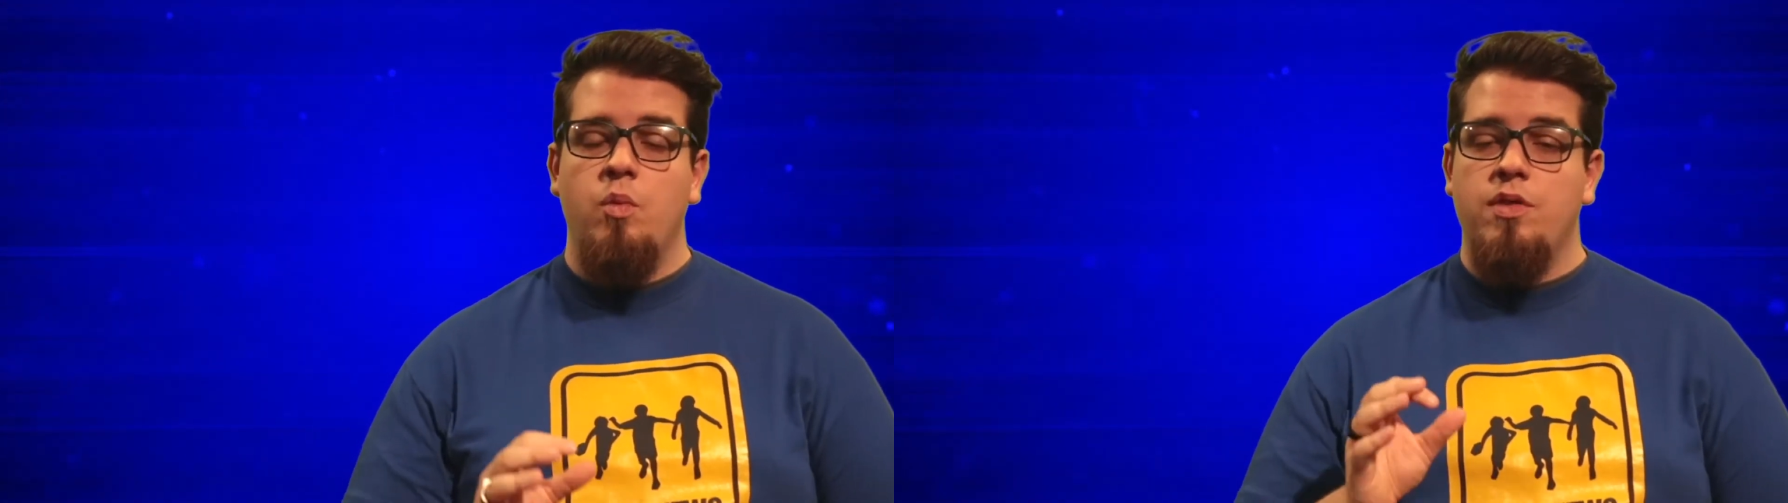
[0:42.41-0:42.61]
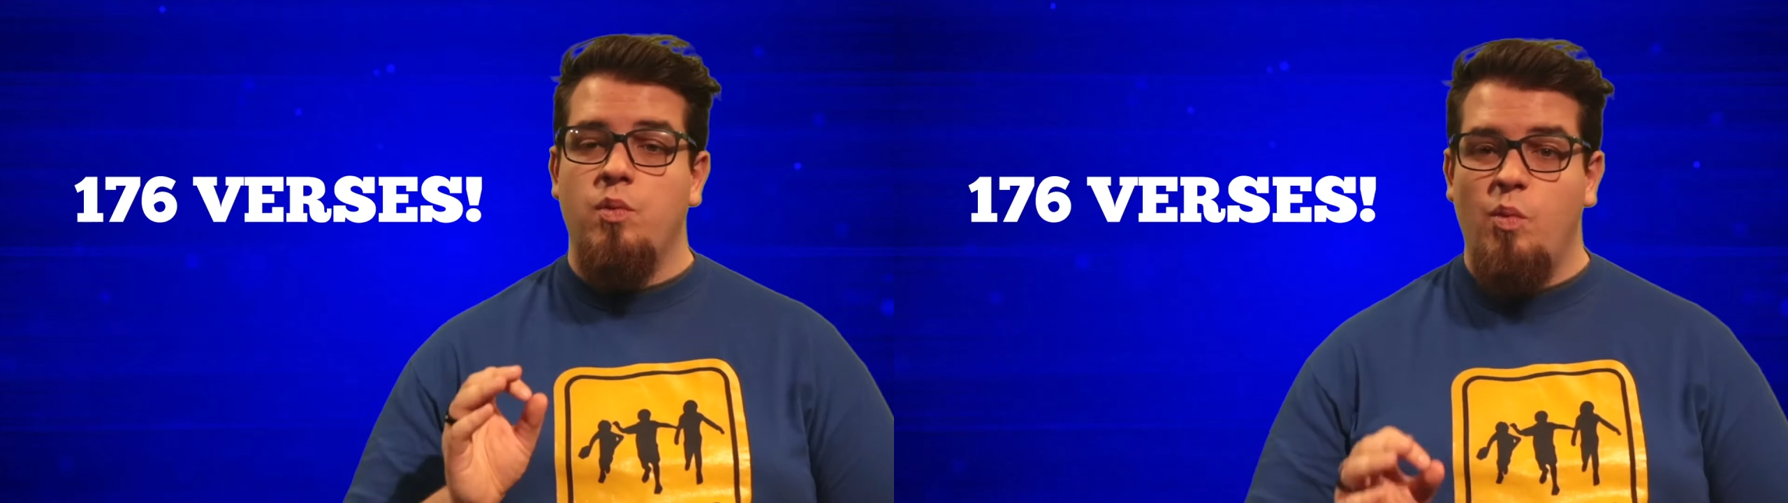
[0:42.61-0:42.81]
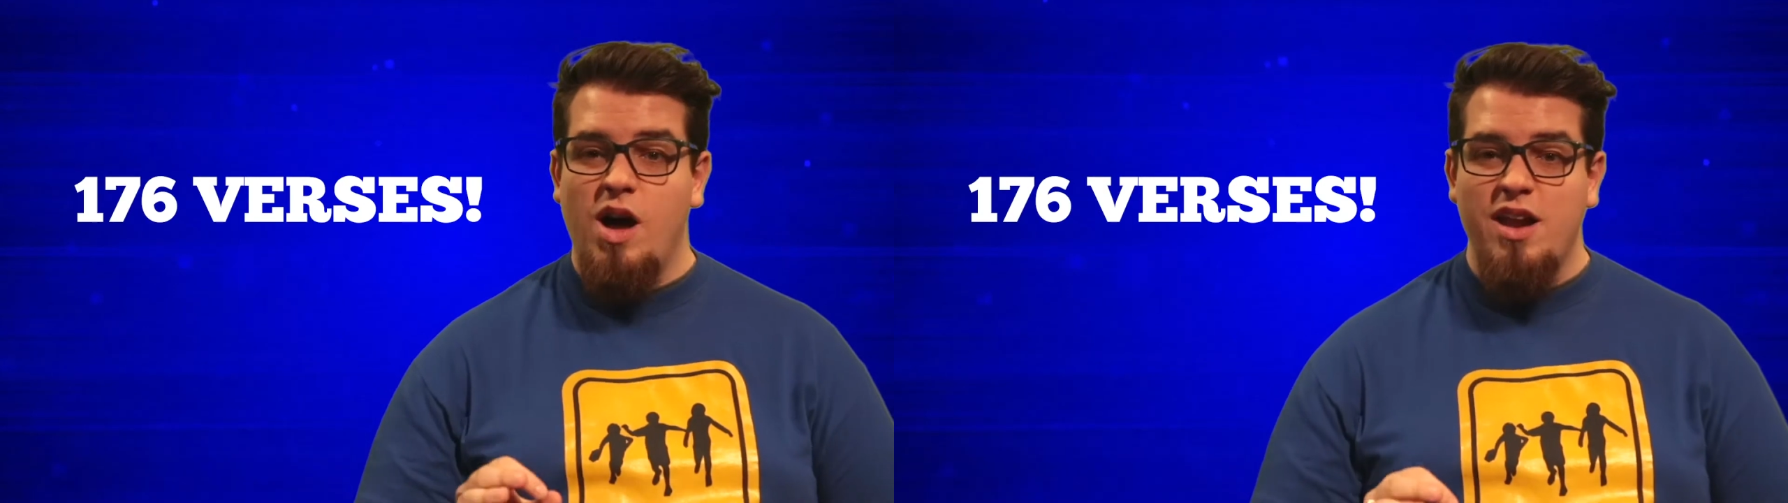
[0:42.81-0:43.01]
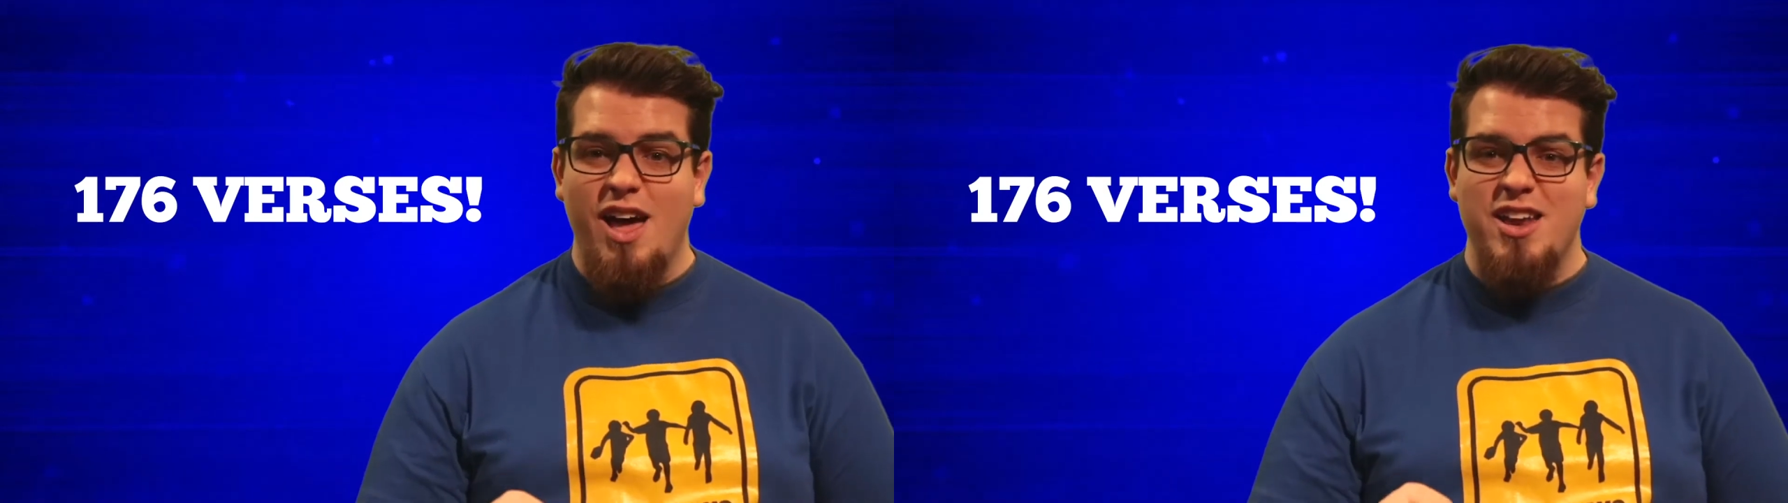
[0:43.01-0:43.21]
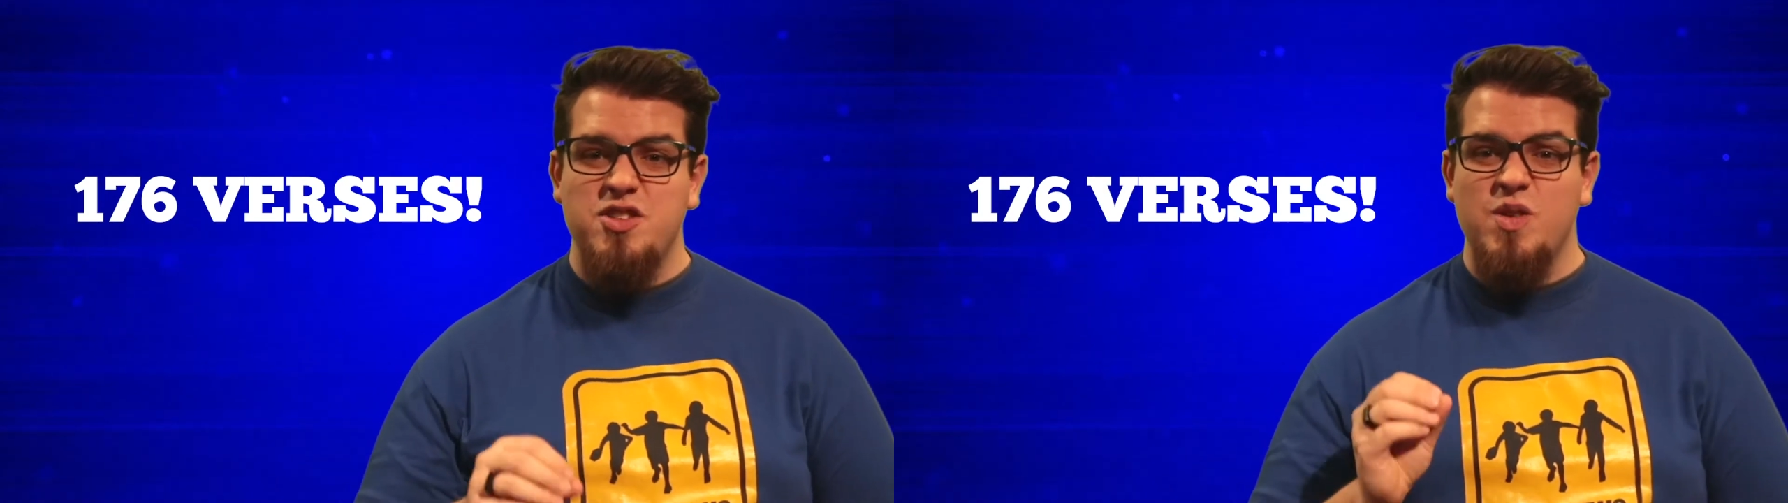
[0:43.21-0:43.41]
with
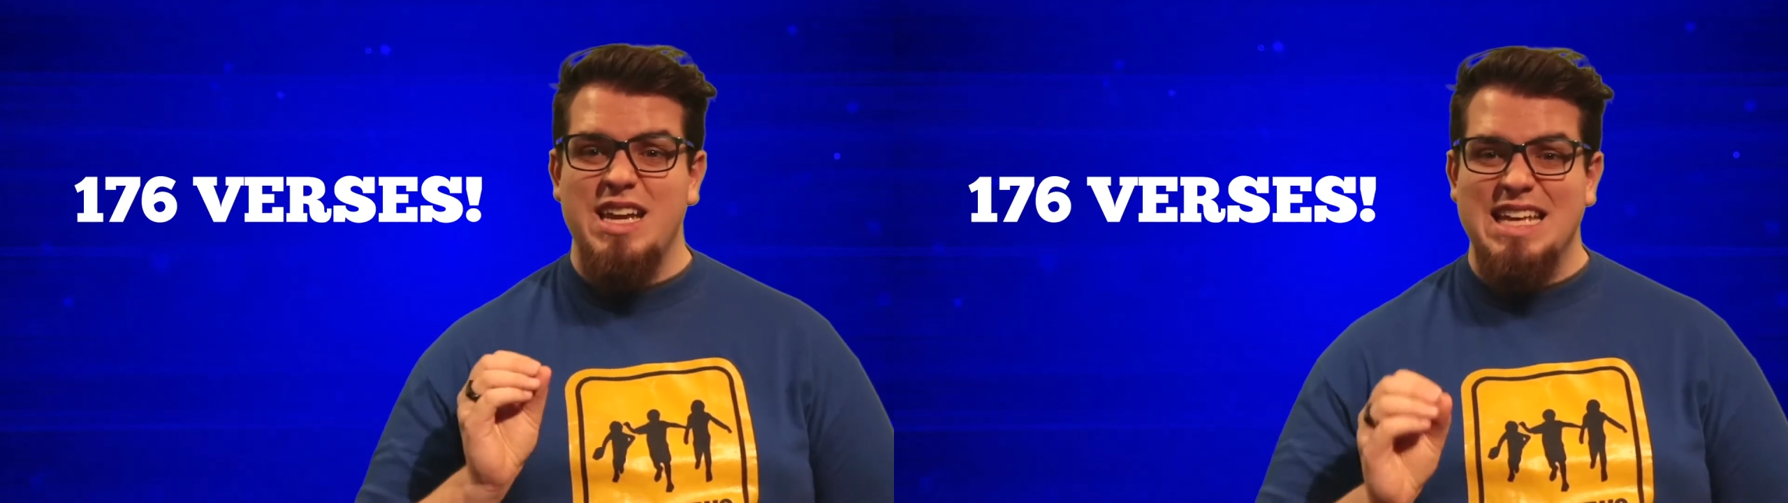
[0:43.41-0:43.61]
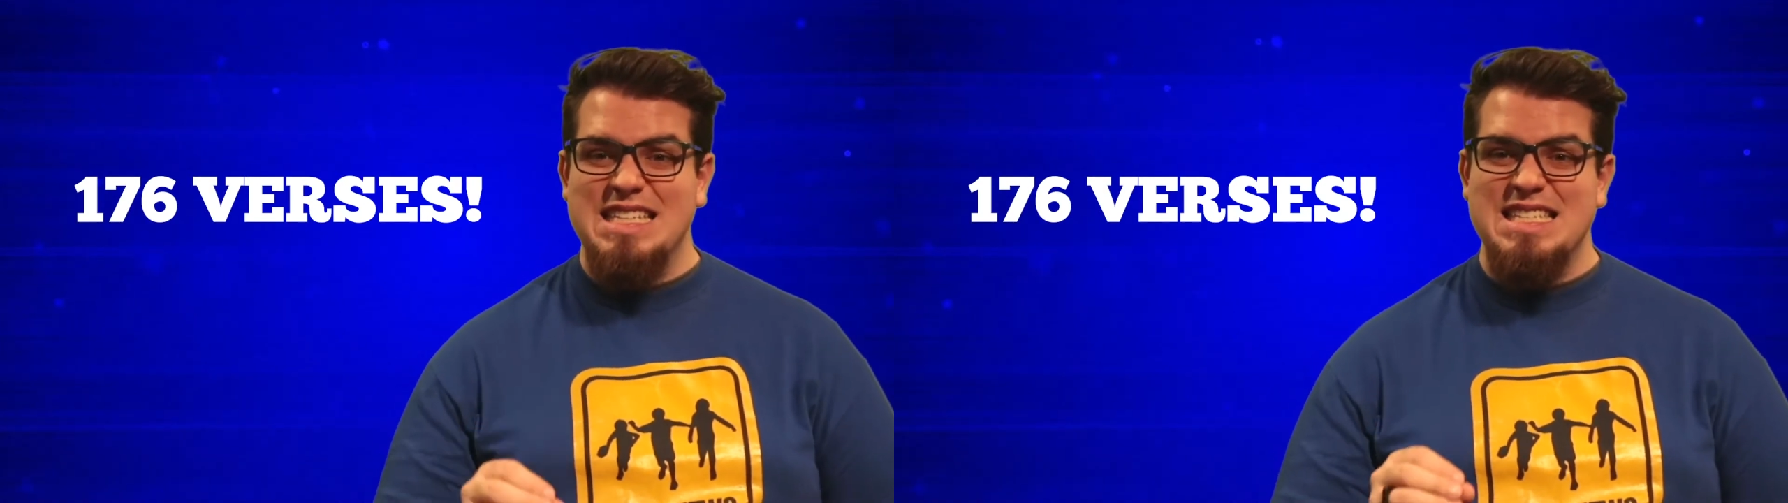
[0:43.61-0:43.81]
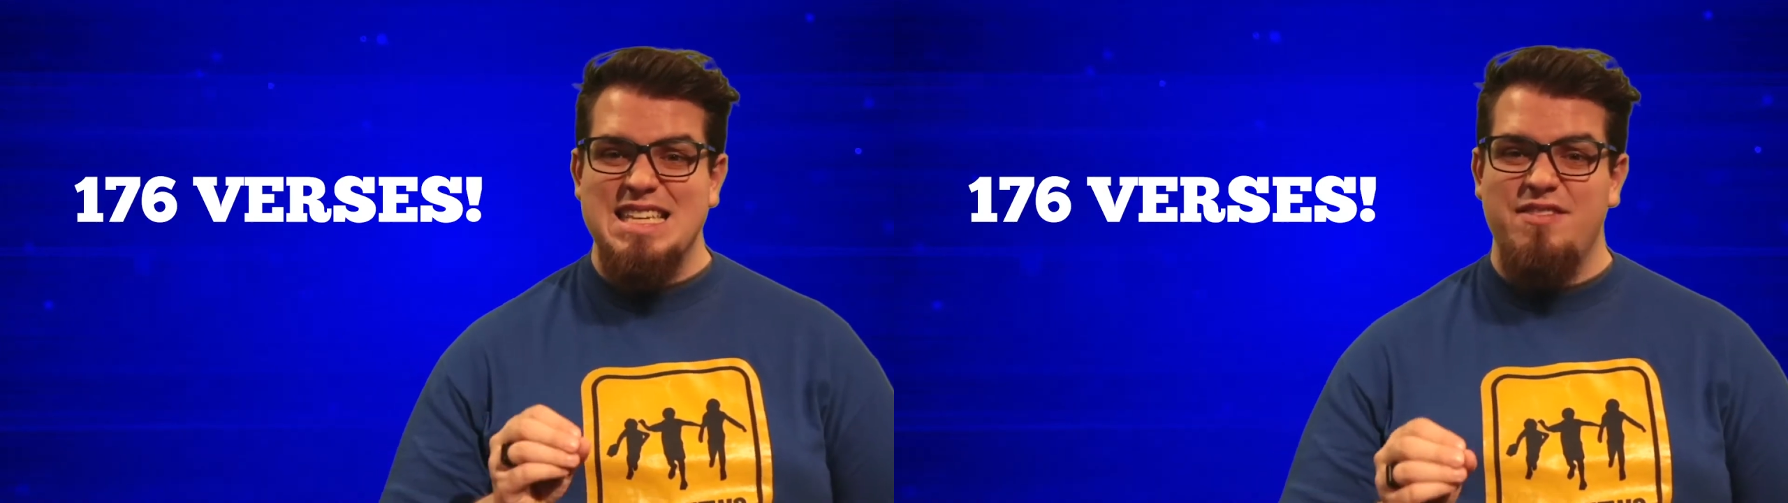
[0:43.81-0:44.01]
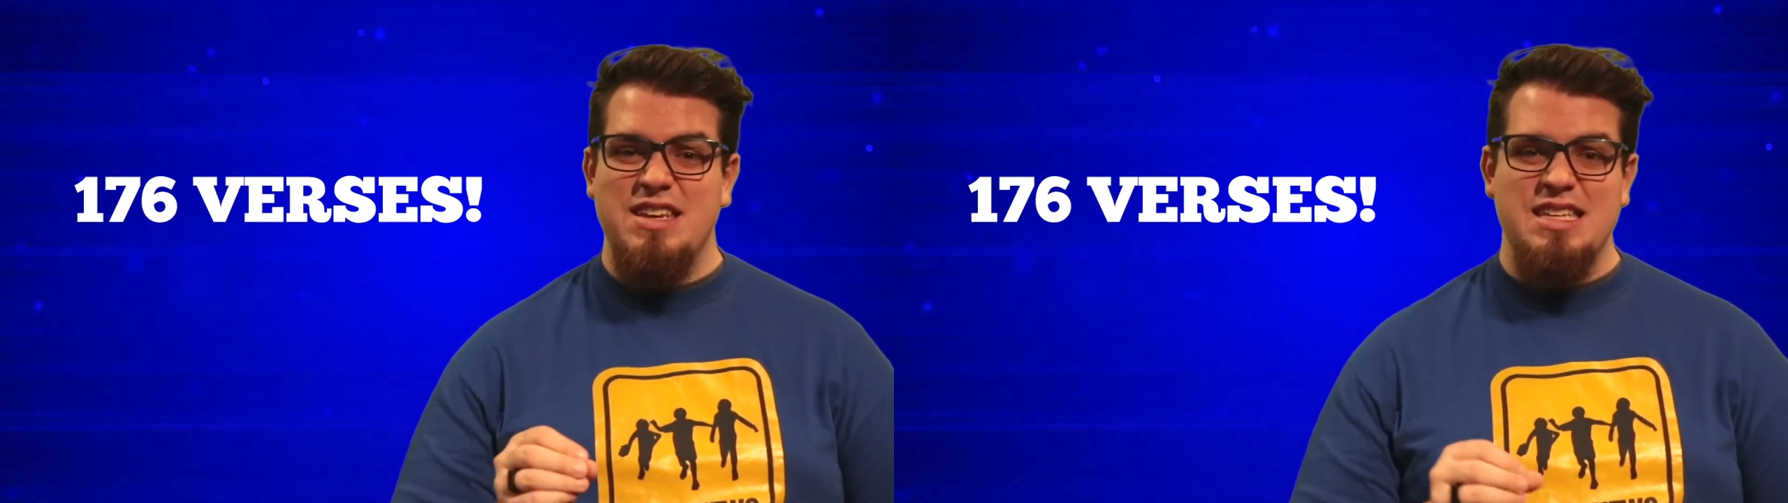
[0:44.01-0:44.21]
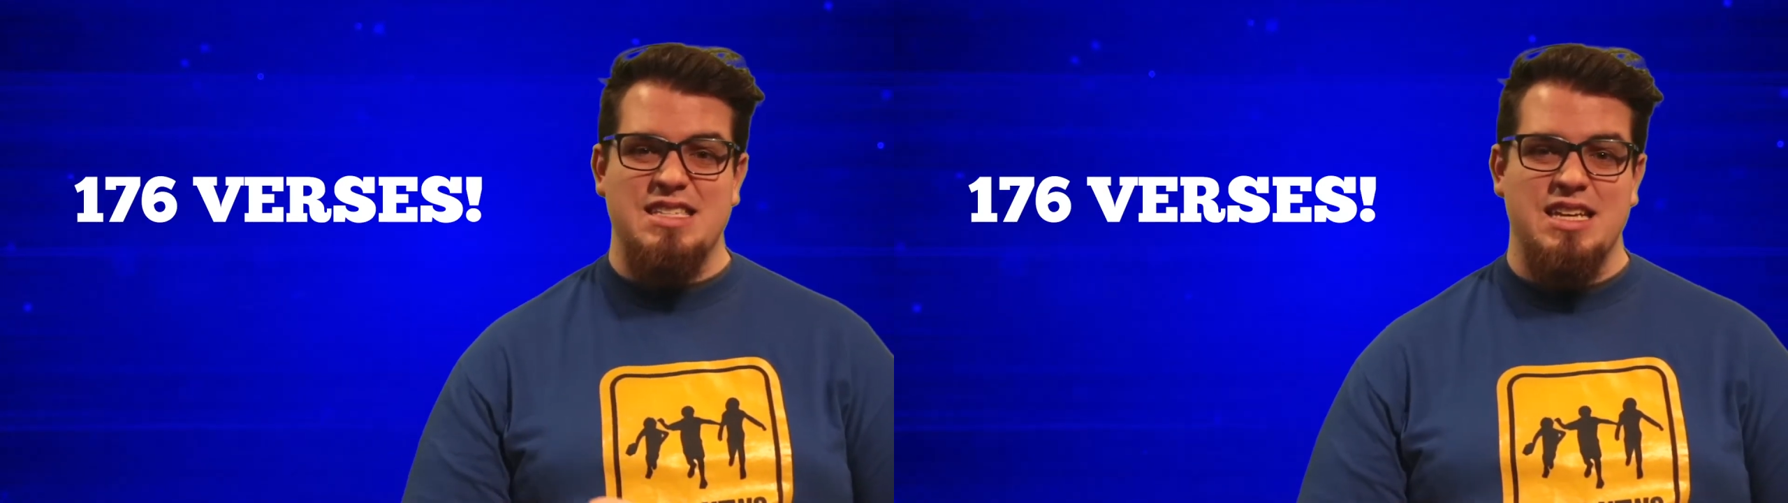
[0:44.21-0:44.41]

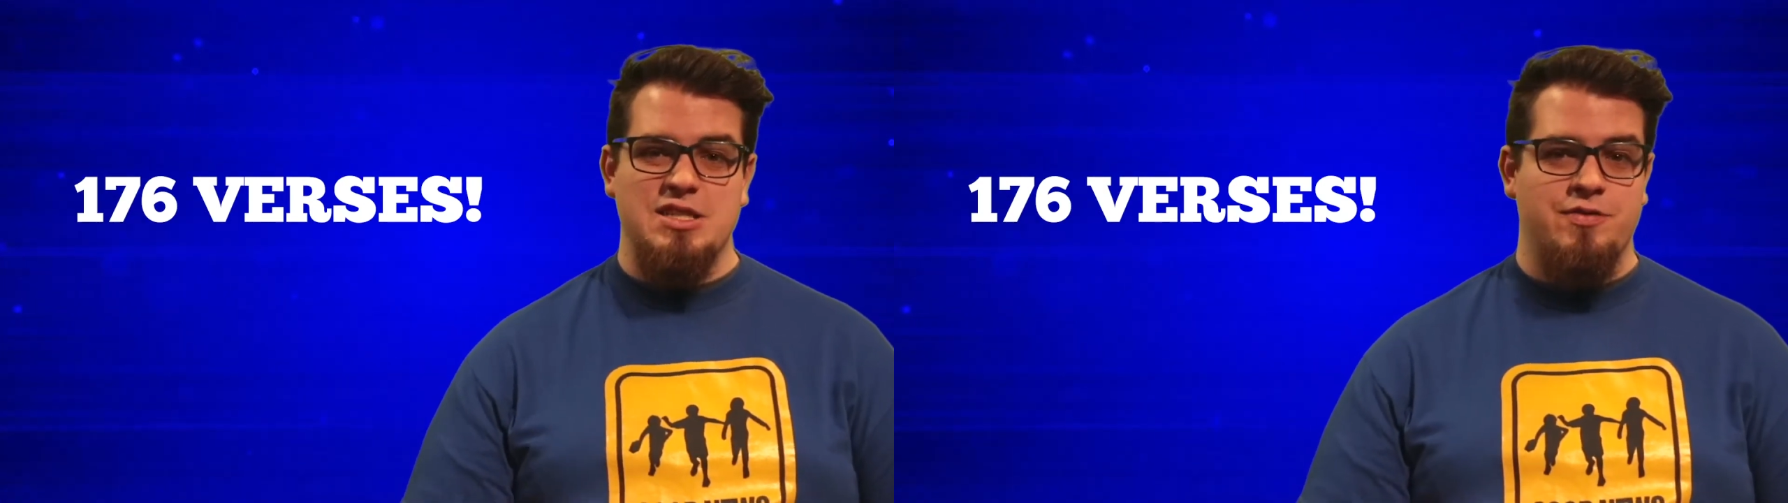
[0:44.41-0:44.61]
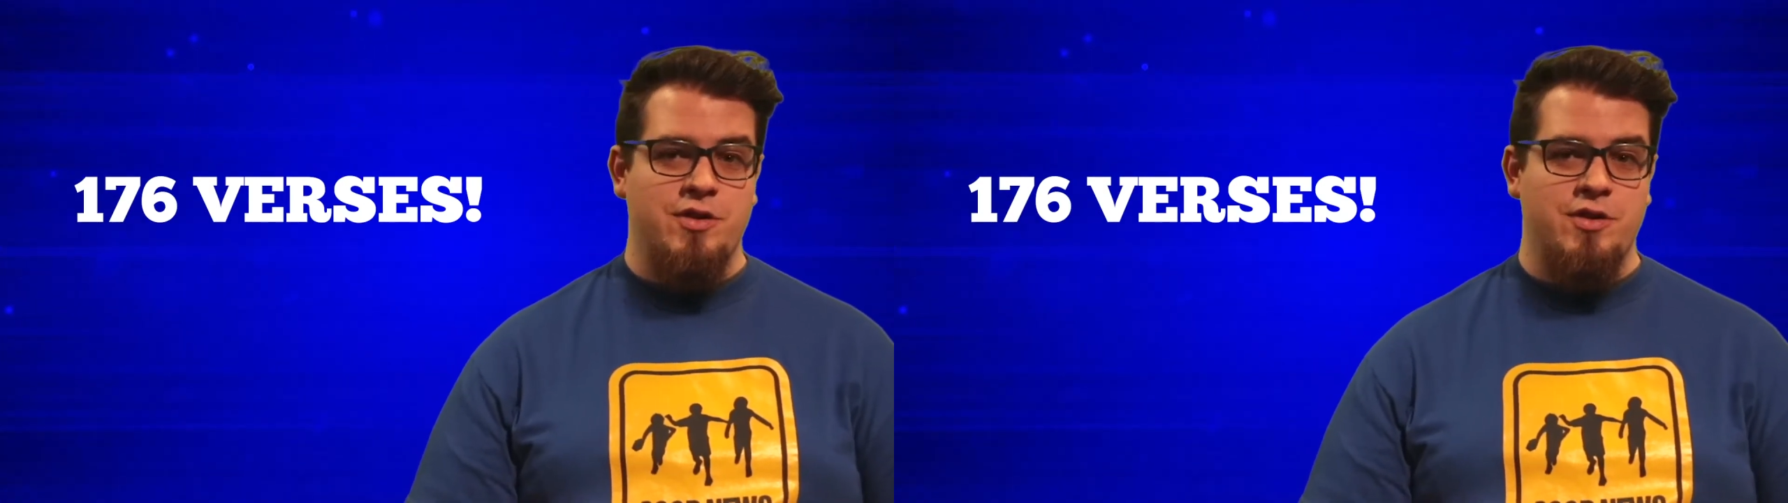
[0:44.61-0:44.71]
176